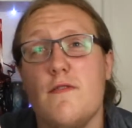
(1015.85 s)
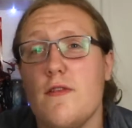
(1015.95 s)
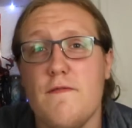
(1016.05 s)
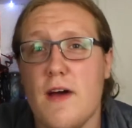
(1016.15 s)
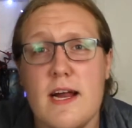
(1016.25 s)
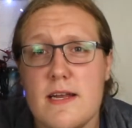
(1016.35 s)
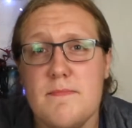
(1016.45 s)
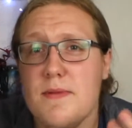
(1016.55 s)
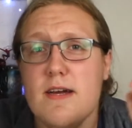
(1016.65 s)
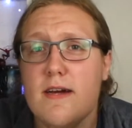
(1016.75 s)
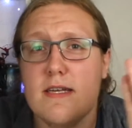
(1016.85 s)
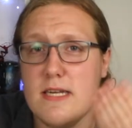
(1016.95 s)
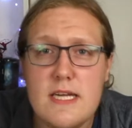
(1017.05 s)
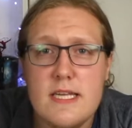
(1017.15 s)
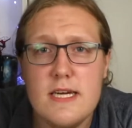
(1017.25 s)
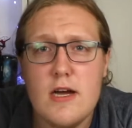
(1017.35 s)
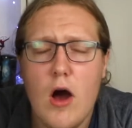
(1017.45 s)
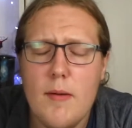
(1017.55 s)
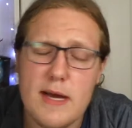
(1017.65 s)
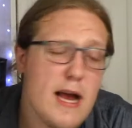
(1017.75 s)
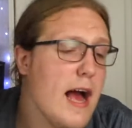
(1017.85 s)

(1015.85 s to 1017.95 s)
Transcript: for the fact that it being a DC comic.